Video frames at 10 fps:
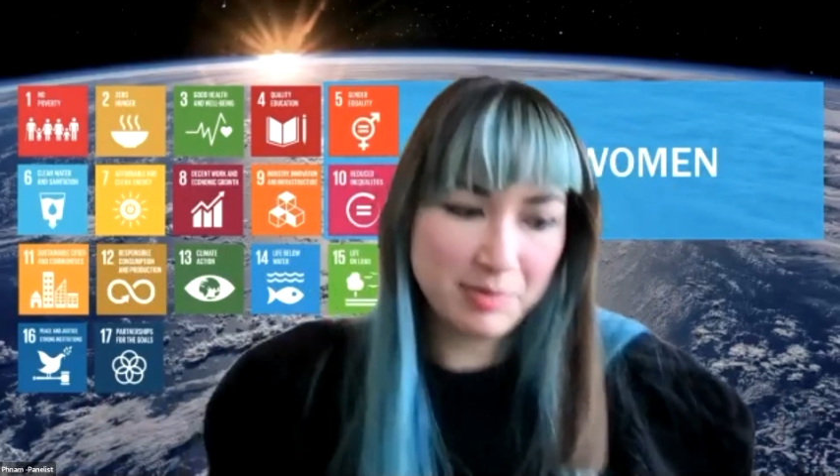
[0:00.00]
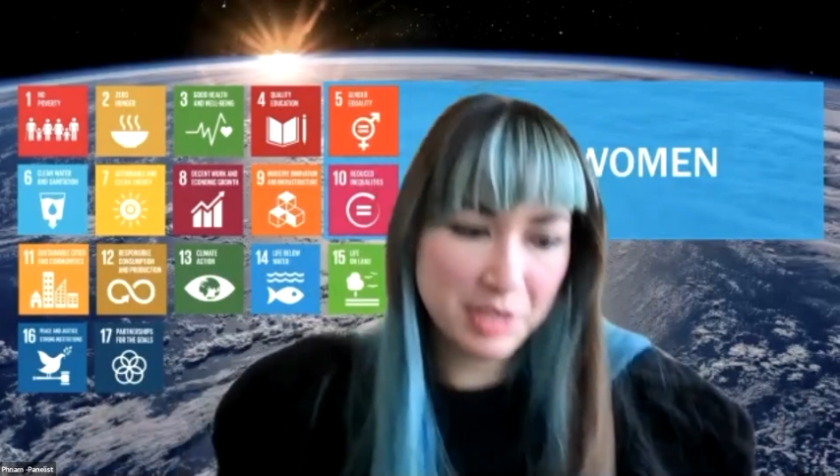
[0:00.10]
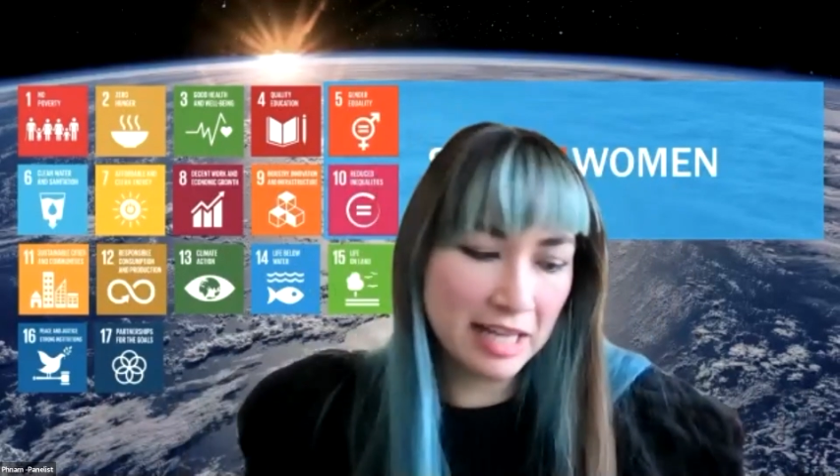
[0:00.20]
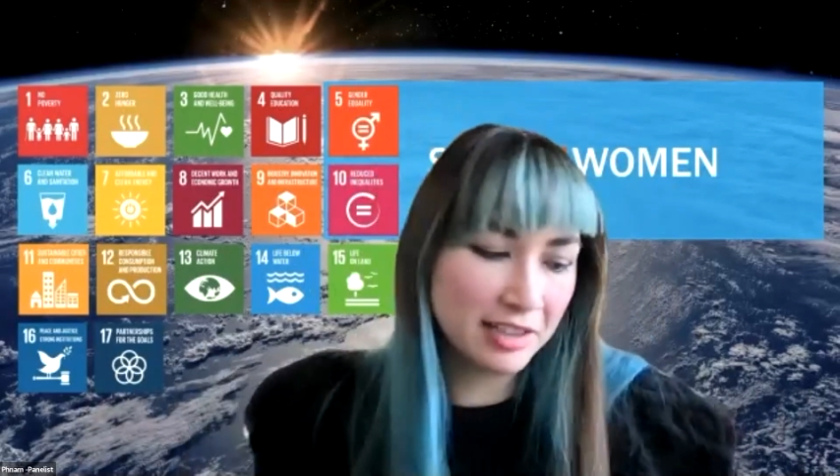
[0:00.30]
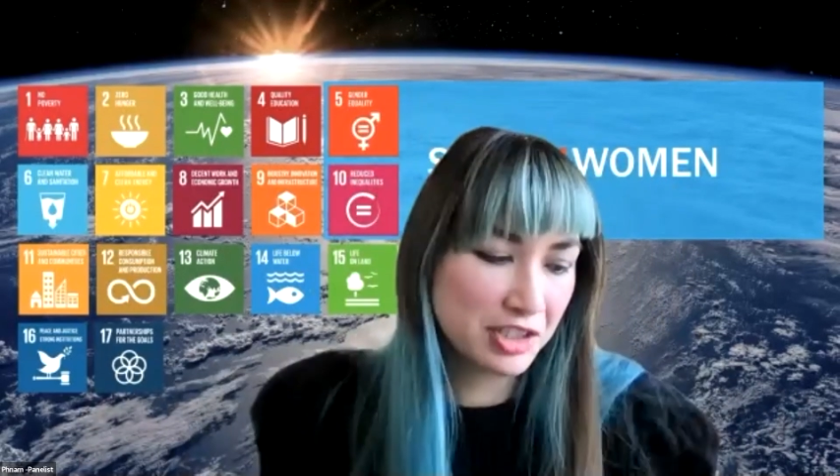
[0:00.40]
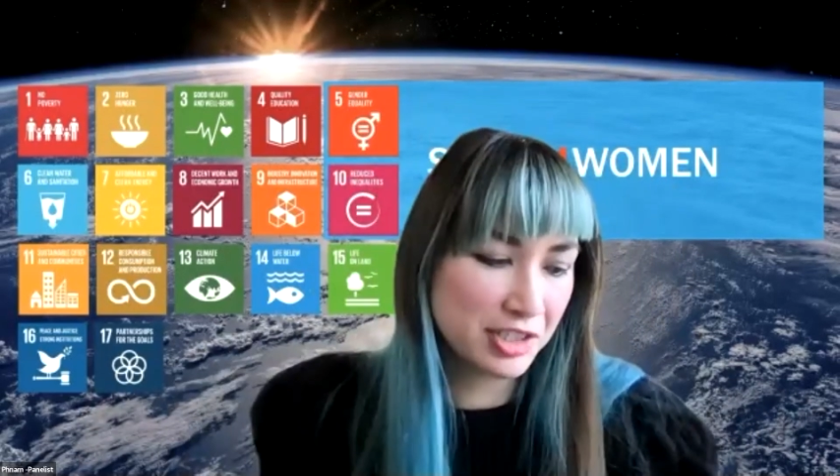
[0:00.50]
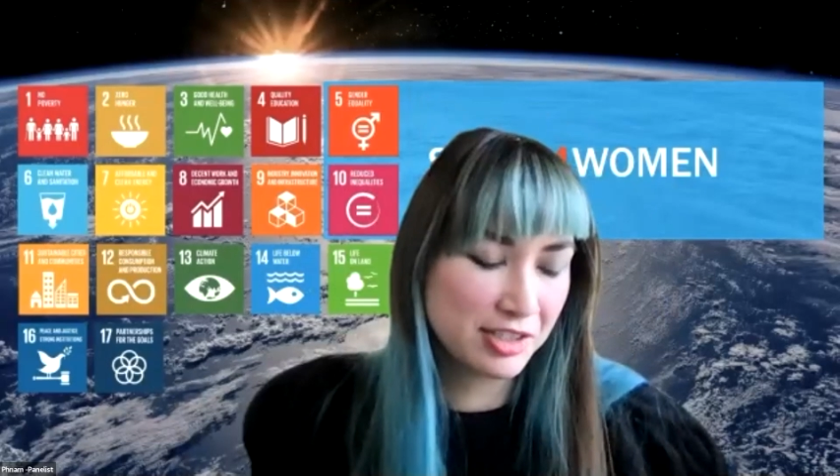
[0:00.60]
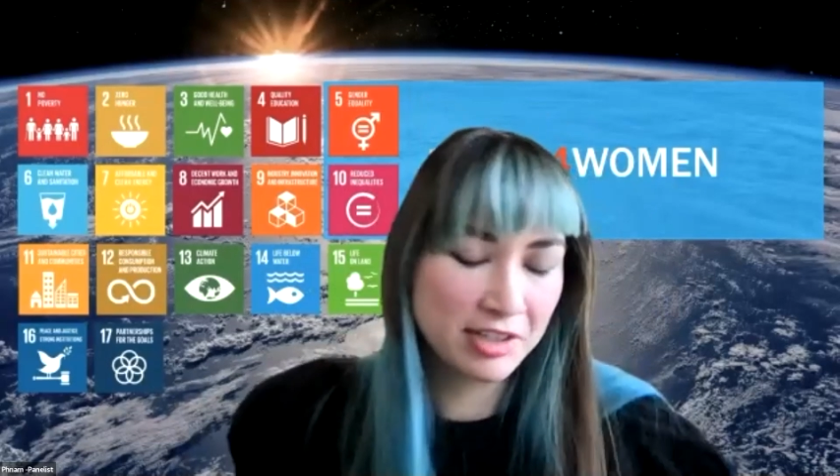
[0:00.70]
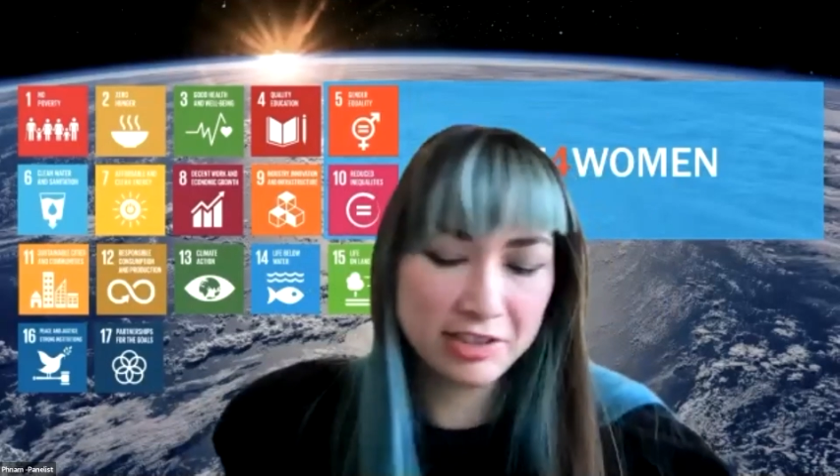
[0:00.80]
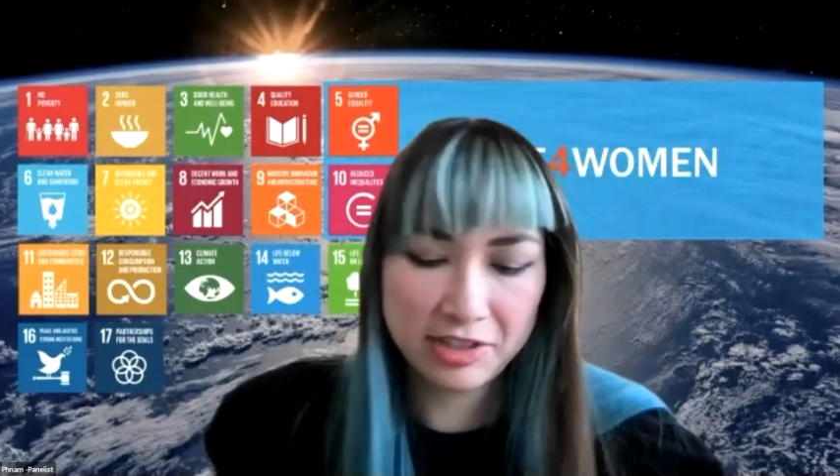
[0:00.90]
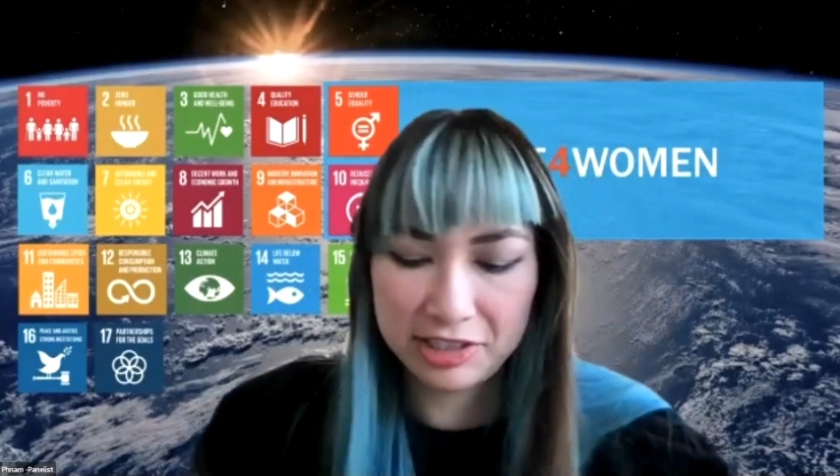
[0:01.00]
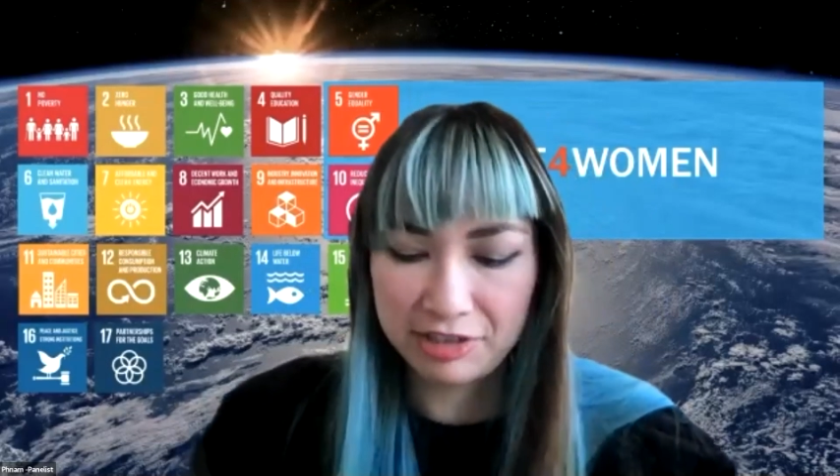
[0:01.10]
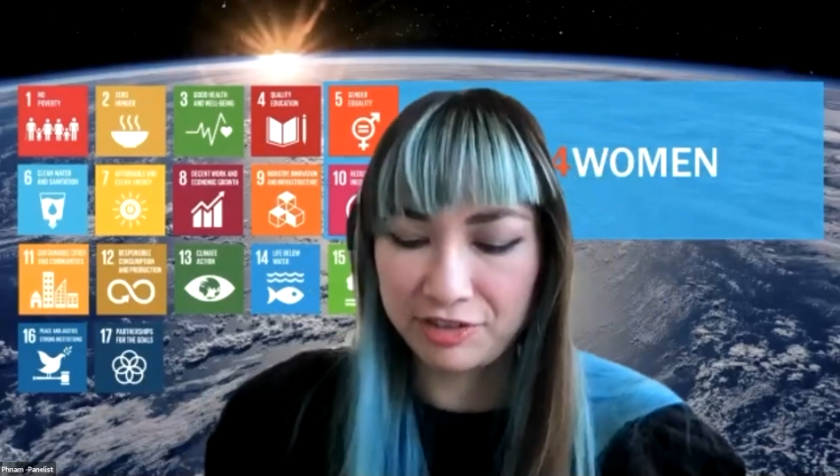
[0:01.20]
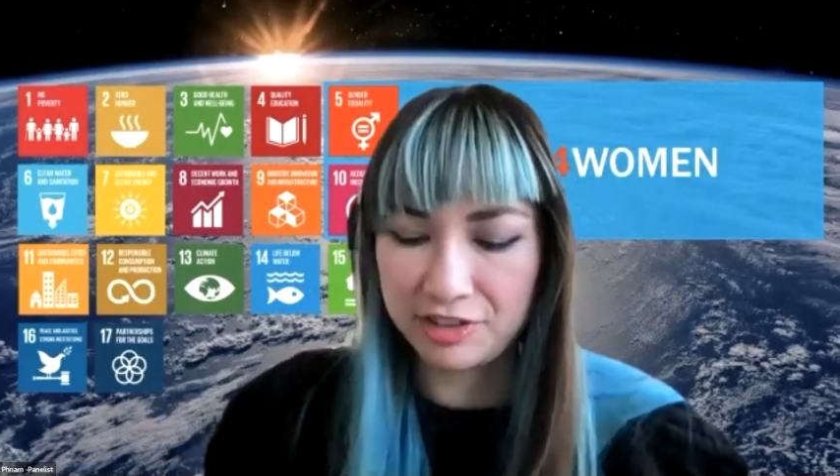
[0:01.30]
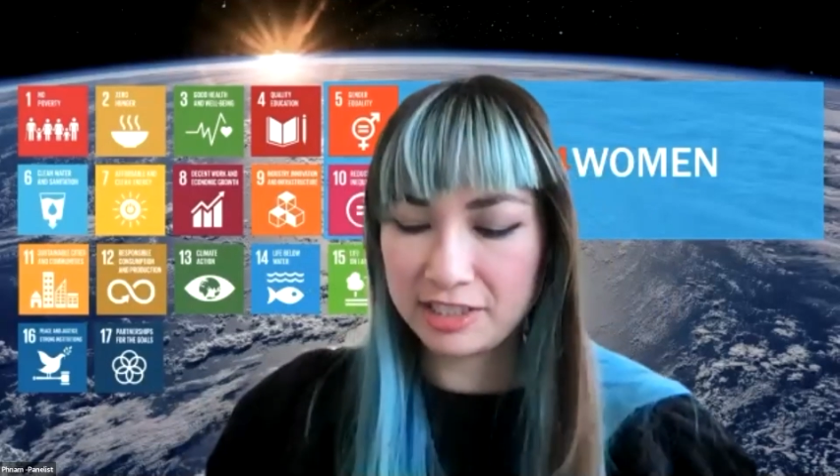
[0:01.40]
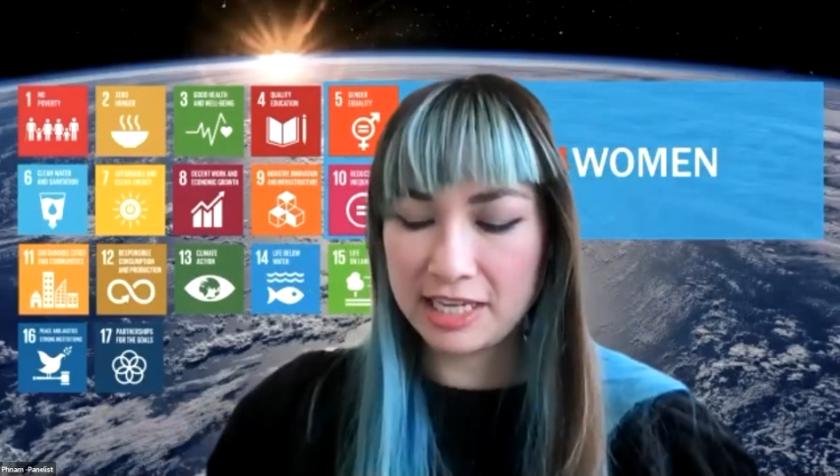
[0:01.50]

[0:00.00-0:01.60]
challenges that are different